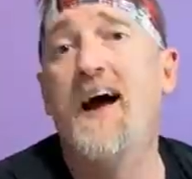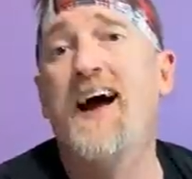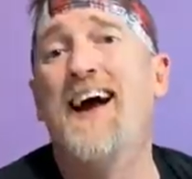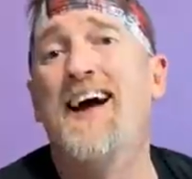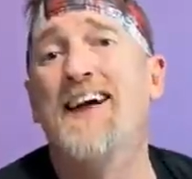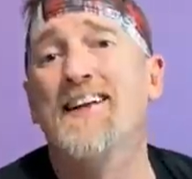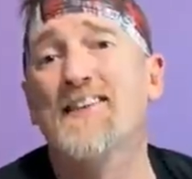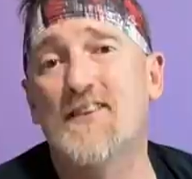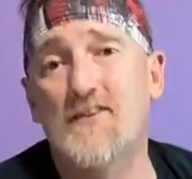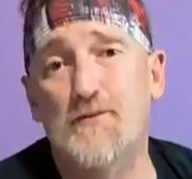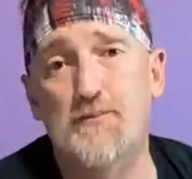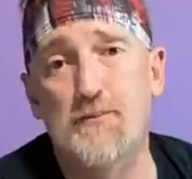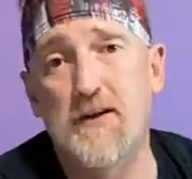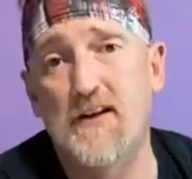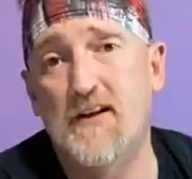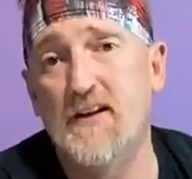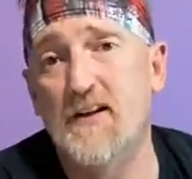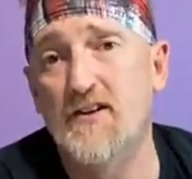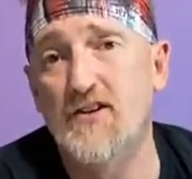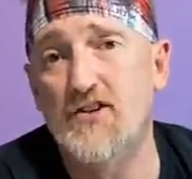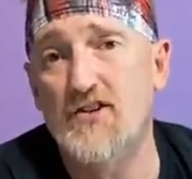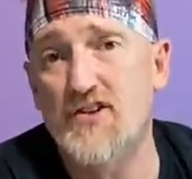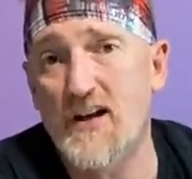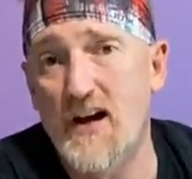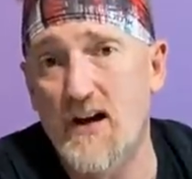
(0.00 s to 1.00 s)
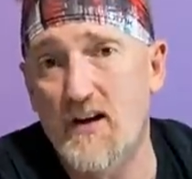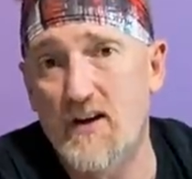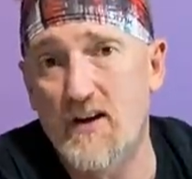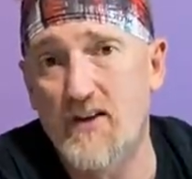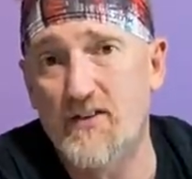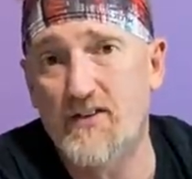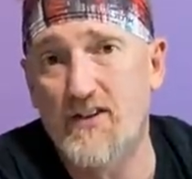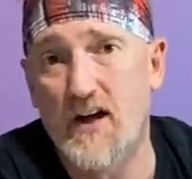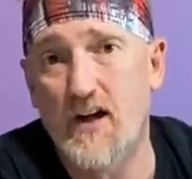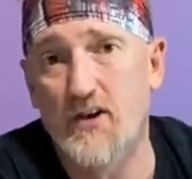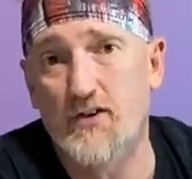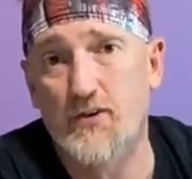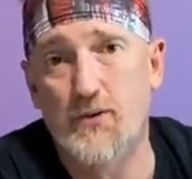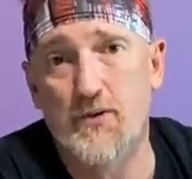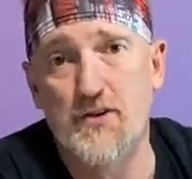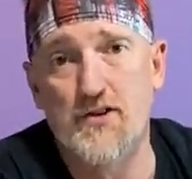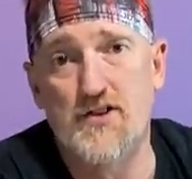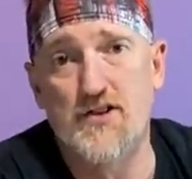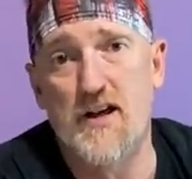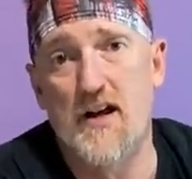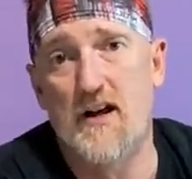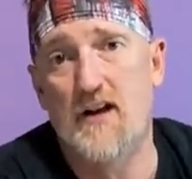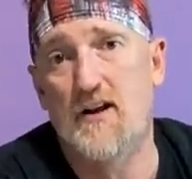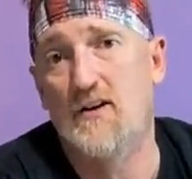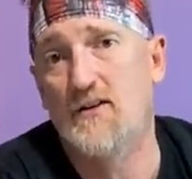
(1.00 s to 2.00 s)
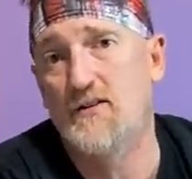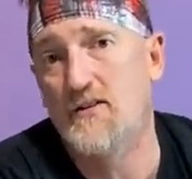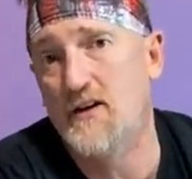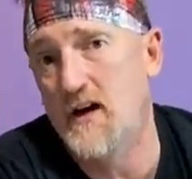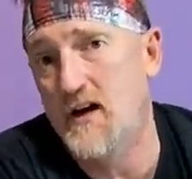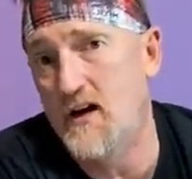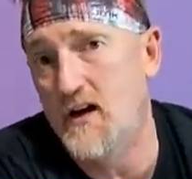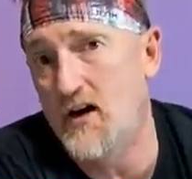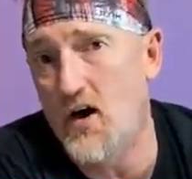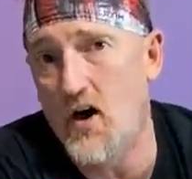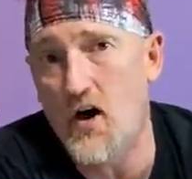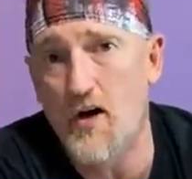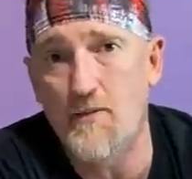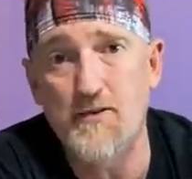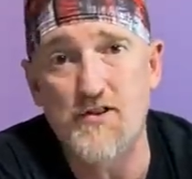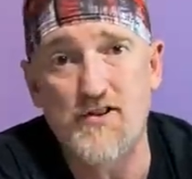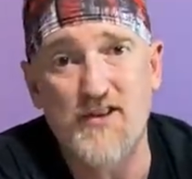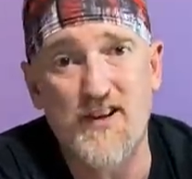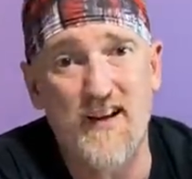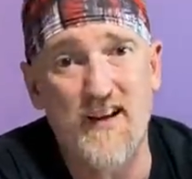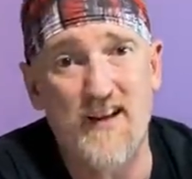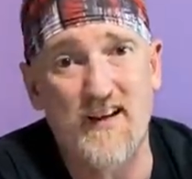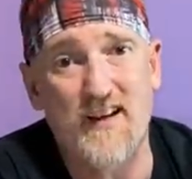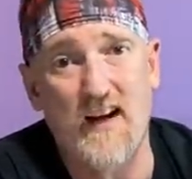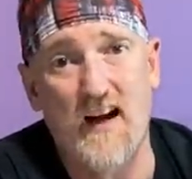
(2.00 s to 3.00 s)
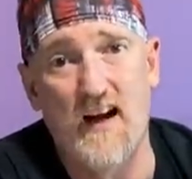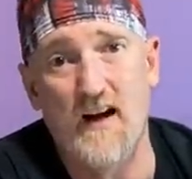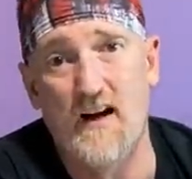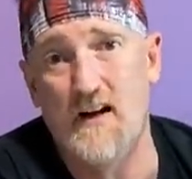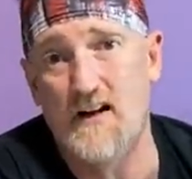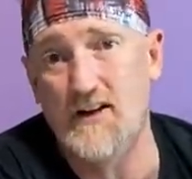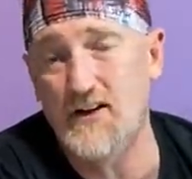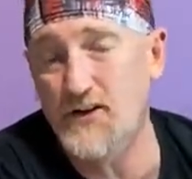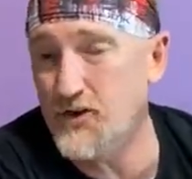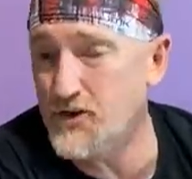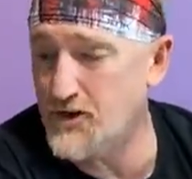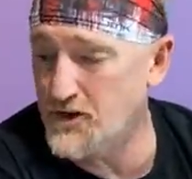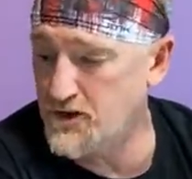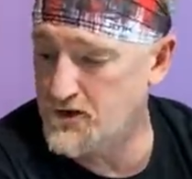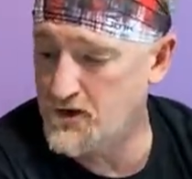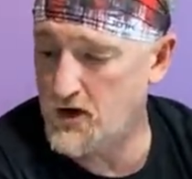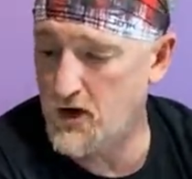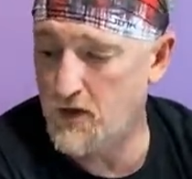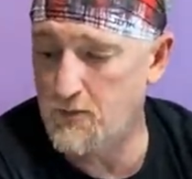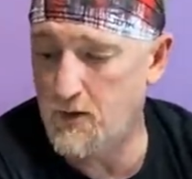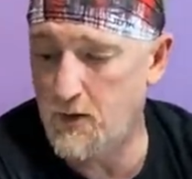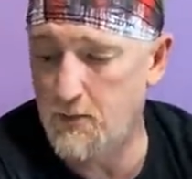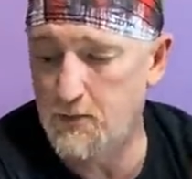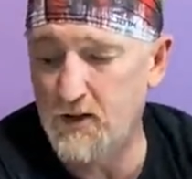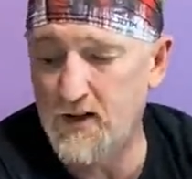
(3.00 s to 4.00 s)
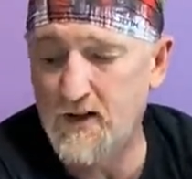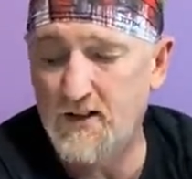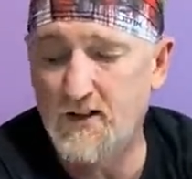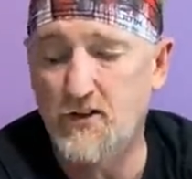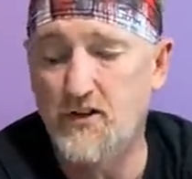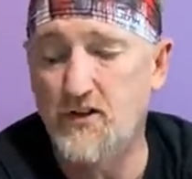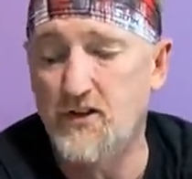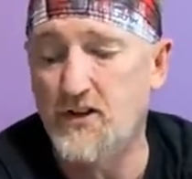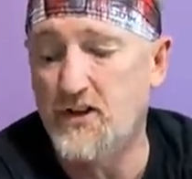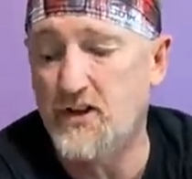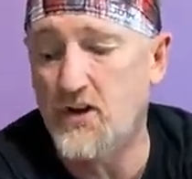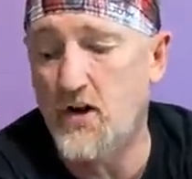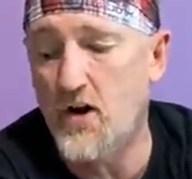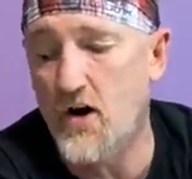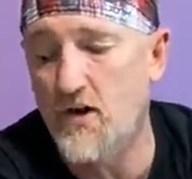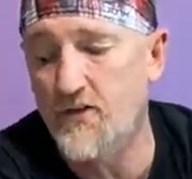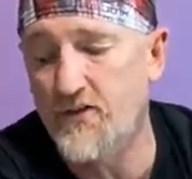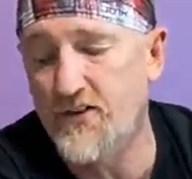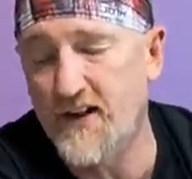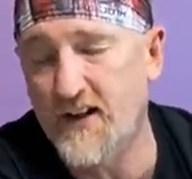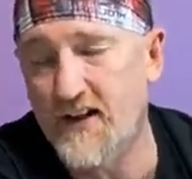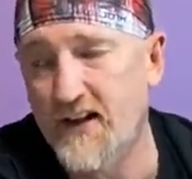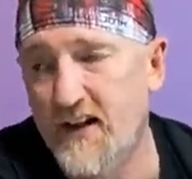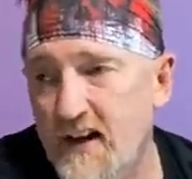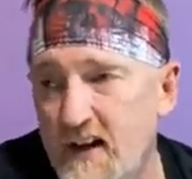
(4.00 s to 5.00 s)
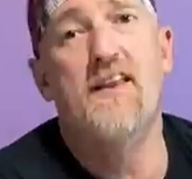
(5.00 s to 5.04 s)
And speaking of shout outs, I also want to shout out uh, ArborTech. I used their turbo plane to do the carving.